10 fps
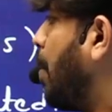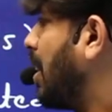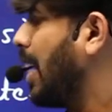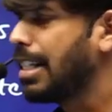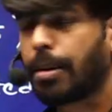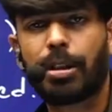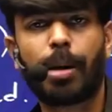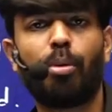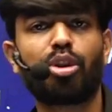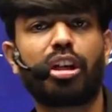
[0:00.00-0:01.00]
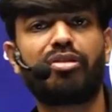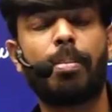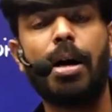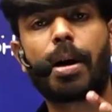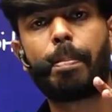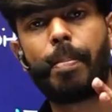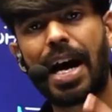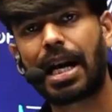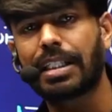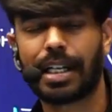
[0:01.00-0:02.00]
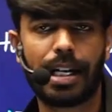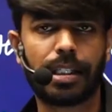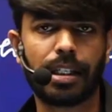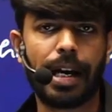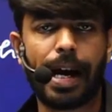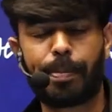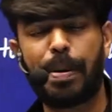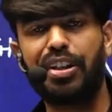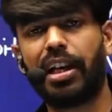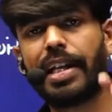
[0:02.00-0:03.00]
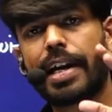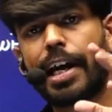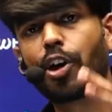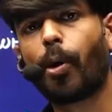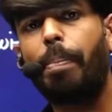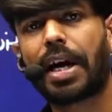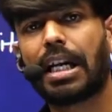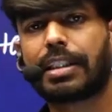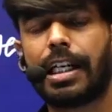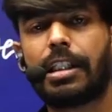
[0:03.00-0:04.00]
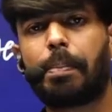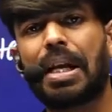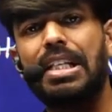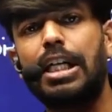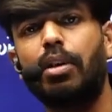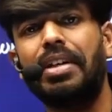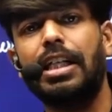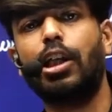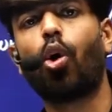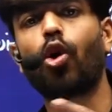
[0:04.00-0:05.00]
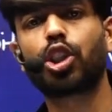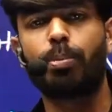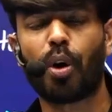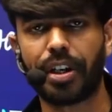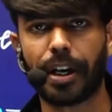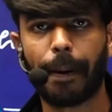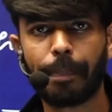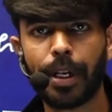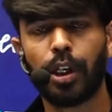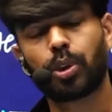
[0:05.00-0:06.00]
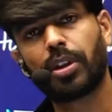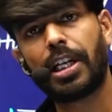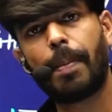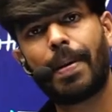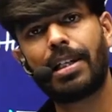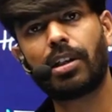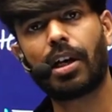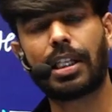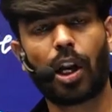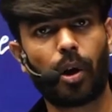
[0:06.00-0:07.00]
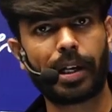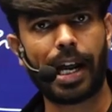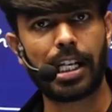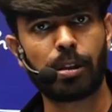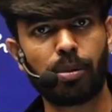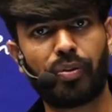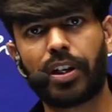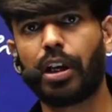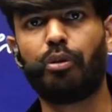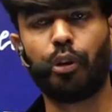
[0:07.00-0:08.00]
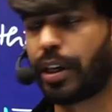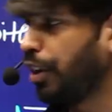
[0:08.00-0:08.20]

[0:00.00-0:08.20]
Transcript: matte nature bandre most of them are parasites. Especially they are endoparasites. They are present within the host body. So they depend on other organisms for their food and